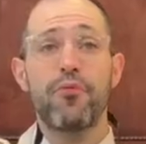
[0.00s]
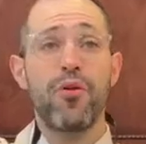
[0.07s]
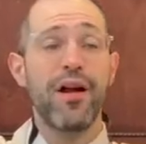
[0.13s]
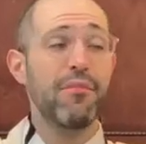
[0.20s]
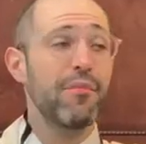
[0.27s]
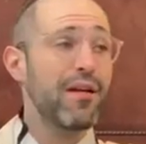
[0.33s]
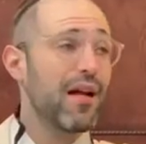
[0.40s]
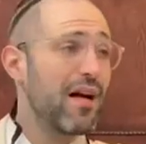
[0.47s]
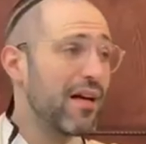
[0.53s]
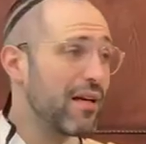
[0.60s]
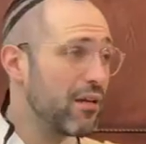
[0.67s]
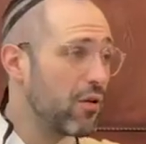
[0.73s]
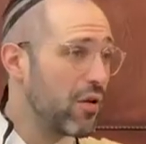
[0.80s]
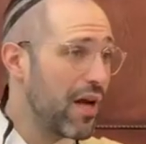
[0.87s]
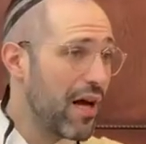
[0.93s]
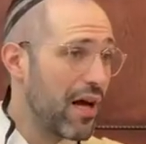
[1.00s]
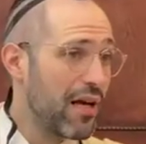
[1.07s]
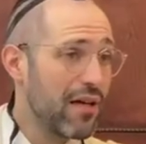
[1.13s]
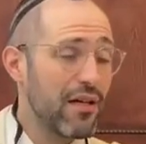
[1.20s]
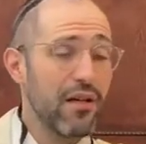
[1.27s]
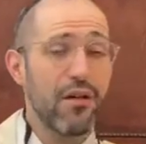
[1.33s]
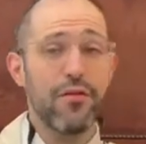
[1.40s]
praying Mincha Gedolah
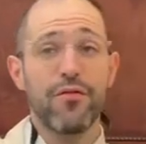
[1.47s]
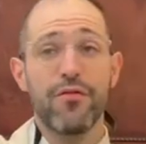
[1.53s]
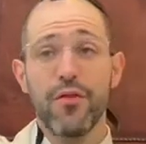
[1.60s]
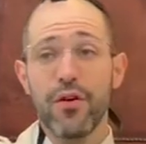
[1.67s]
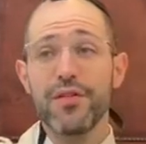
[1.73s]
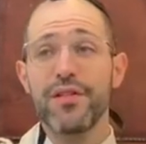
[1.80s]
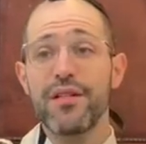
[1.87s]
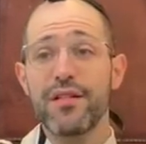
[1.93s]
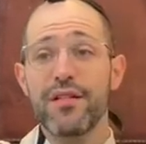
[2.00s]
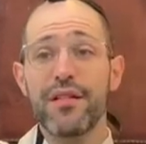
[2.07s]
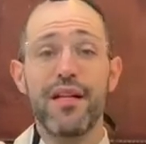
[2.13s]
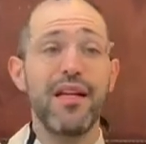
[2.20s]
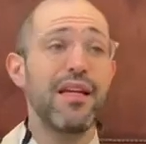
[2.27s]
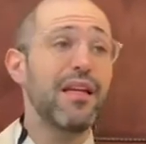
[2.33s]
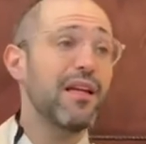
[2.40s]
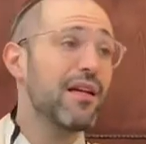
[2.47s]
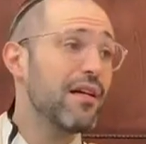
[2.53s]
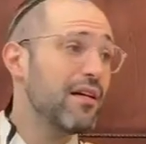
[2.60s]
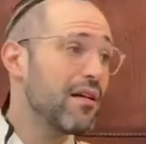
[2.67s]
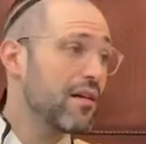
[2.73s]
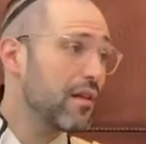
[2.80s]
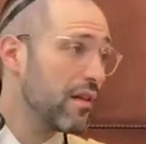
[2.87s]
versus
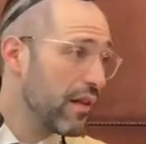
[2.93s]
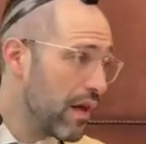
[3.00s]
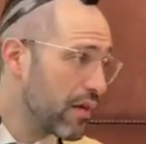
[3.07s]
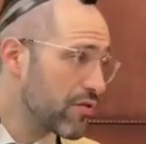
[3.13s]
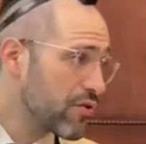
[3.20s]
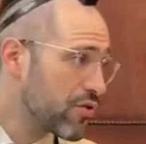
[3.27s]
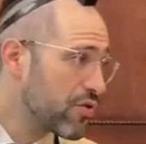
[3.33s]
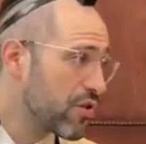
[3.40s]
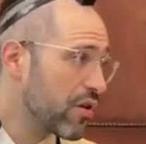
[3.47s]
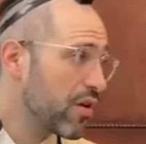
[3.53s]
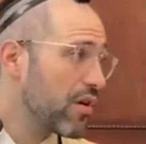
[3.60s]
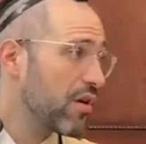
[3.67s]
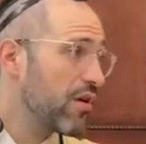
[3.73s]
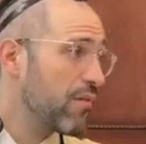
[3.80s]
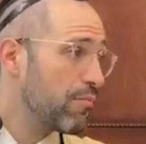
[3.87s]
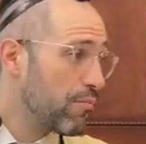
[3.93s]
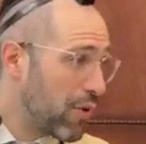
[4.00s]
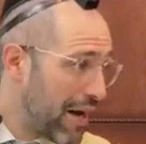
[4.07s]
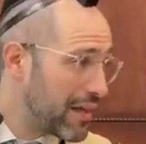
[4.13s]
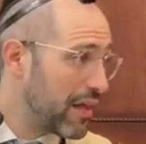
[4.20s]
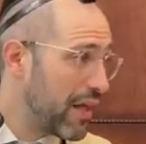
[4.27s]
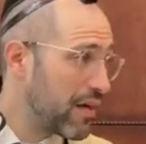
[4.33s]
eating lunch,
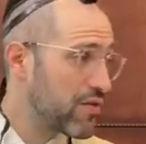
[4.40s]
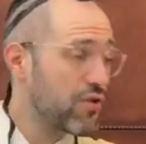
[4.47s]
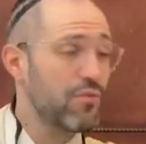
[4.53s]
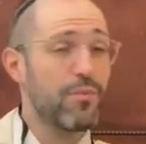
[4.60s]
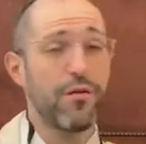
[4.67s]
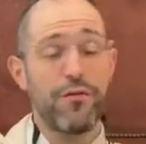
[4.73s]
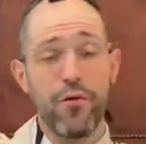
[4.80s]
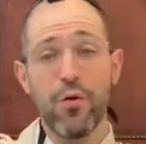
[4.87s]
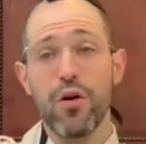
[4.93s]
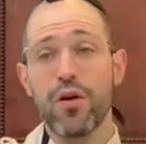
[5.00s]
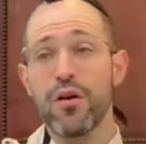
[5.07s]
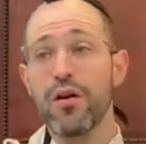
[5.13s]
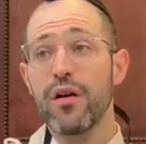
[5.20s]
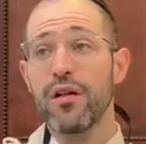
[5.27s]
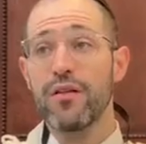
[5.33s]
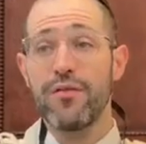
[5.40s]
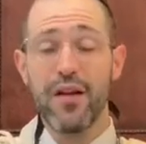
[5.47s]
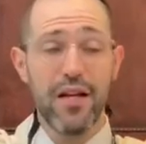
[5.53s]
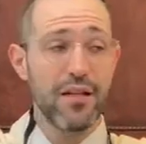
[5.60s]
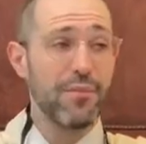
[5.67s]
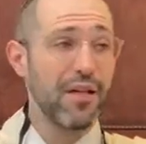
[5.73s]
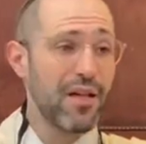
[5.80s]
bread lunch before
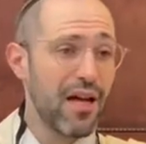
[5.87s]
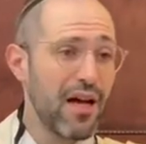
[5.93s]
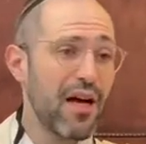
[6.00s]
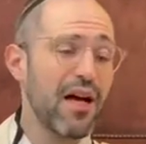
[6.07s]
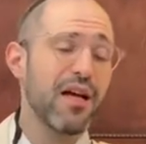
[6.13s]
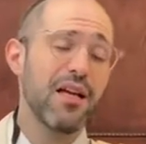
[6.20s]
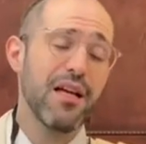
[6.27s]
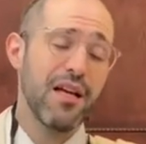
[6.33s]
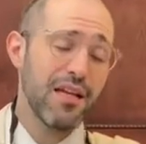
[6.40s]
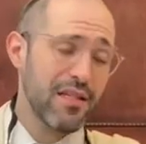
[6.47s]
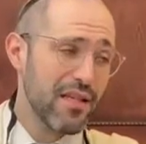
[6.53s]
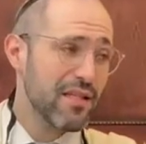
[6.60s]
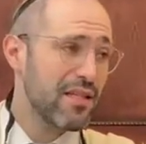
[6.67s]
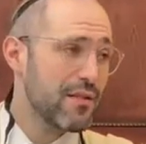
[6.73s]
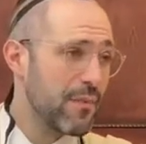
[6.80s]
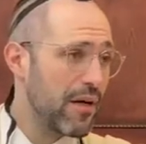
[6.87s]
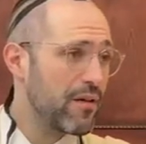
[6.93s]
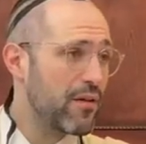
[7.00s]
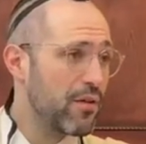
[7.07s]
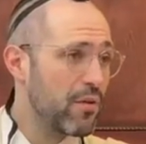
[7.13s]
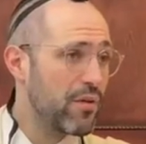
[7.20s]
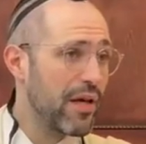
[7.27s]
Tfilat Mincha, he says it's better
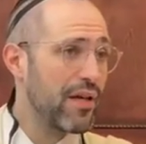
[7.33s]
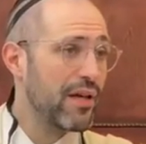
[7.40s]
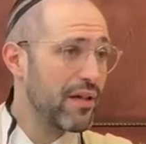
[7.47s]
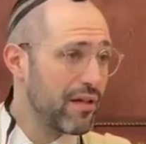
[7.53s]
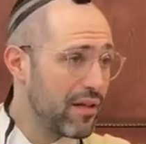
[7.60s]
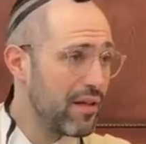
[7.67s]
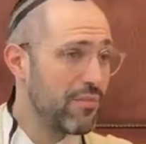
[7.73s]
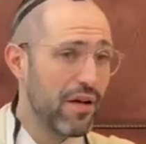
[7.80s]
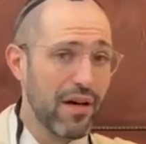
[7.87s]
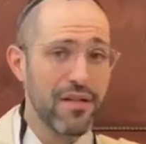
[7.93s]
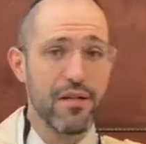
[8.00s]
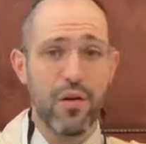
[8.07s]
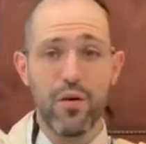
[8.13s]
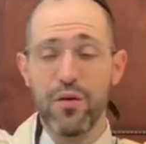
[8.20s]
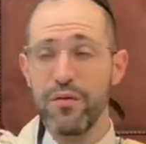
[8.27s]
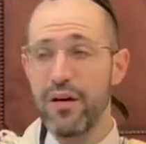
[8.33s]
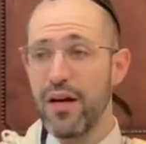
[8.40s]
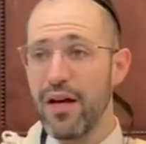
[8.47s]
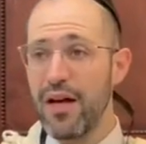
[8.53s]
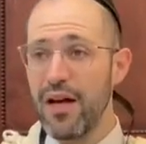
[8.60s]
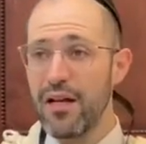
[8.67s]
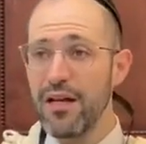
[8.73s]
to do that. Indeed, Maran Zichrono
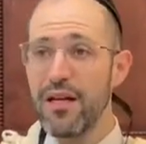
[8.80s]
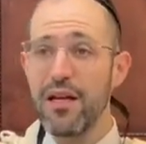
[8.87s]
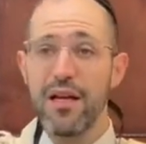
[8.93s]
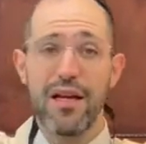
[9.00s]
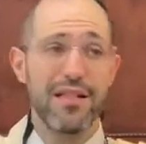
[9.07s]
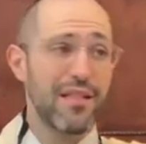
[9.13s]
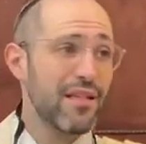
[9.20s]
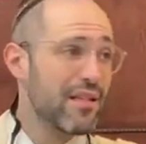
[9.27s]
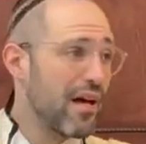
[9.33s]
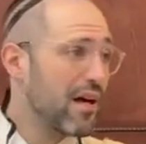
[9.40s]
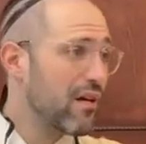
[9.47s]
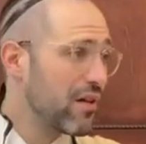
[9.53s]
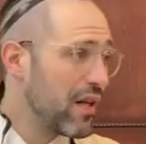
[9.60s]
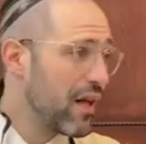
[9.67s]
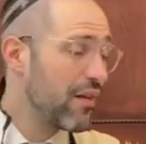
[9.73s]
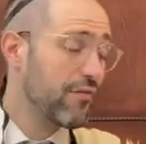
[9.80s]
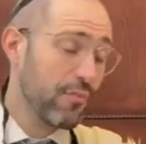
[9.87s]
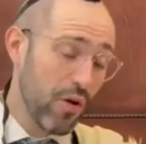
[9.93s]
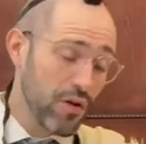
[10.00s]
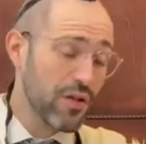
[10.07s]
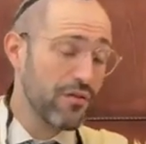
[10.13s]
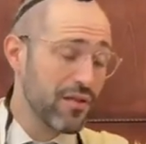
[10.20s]
Livracha, his entire life,
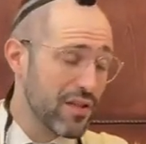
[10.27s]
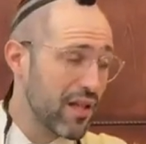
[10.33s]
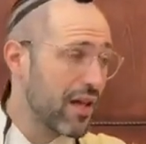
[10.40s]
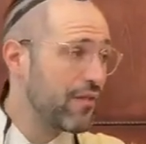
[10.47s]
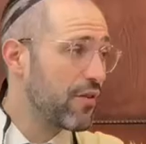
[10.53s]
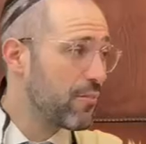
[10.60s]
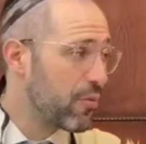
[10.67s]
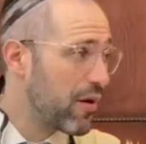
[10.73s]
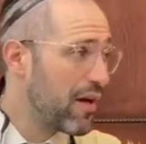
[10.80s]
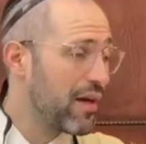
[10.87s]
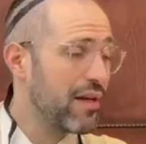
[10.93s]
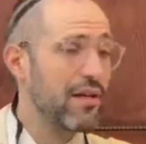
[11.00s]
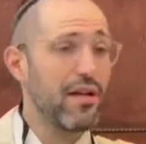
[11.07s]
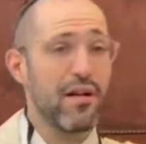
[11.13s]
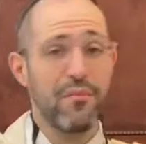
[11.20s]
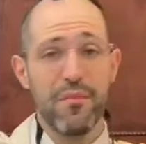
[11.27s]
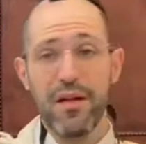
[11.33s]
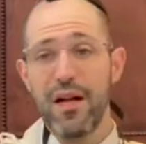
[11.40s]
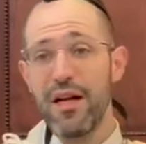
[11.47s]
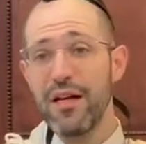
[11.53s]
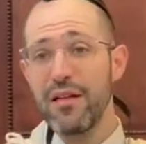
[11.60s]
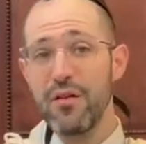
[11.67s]
most of his life, he prayed
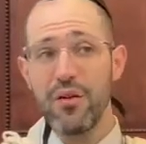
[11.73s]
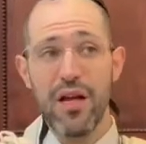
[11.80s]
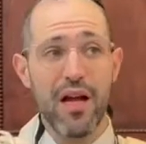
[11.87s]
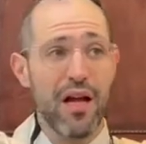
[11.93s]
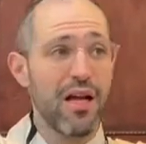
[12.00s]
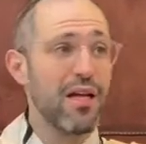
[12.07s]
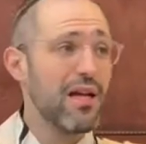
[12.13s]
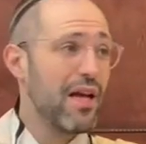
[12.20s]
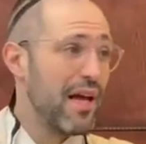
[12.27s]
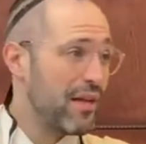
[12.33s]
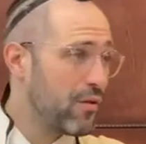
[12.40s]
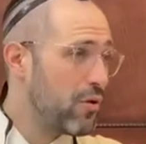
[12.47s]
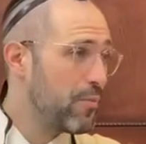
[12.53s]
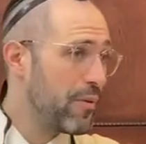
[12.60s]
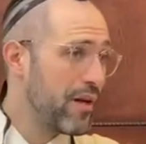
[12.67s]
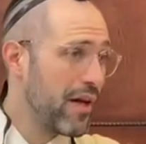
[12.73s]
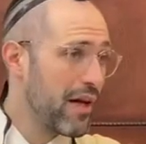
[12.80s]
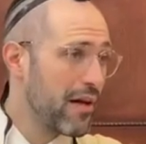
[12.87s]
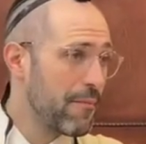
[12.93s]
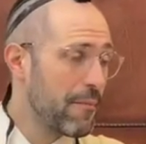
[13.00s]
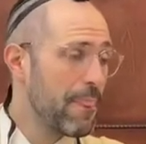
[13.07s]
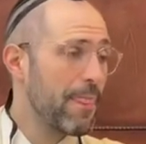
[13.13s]
Mincha Gedolah at 2
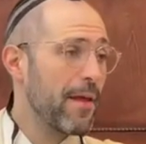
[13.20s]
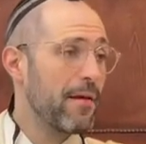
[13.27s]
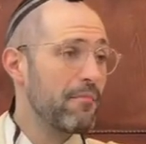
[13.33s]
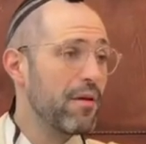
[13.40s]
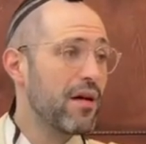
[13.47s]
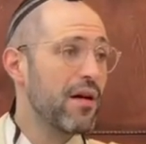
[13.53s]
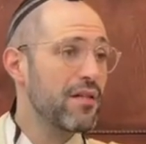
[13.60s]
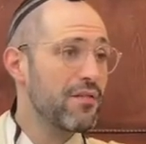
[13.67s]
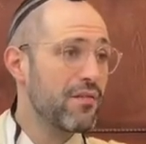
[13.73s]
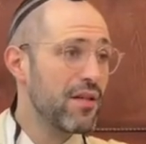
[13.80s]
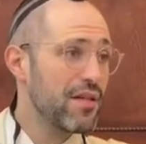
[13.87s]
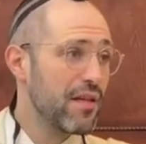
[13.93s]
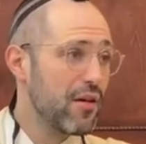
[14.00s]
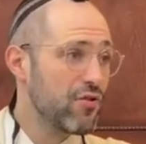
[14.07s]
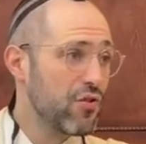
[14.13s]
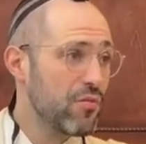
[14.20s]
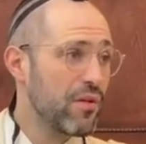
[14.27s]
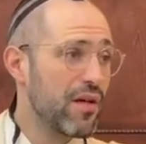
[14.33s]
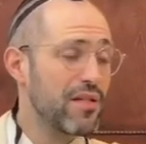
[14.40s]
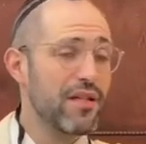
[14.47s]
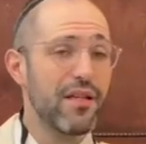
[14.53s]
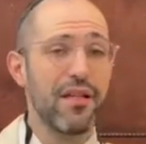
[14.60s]
p.m. because of this issue,
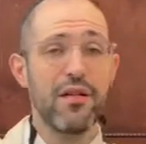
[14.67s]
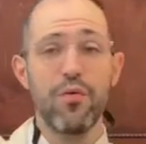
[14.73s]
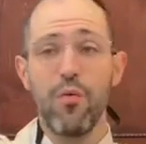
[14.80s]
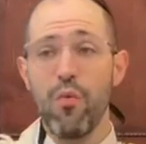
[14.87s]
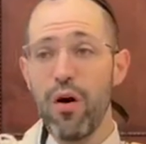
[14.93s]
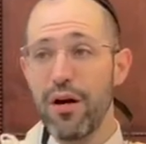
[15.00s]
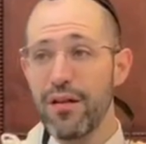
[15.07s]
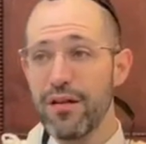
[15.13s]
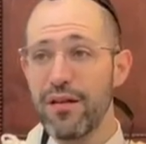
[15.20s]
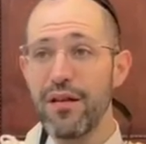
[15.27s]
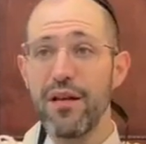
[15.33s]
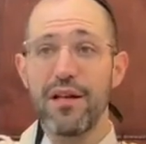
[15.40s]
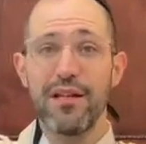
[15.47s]
because he didn't want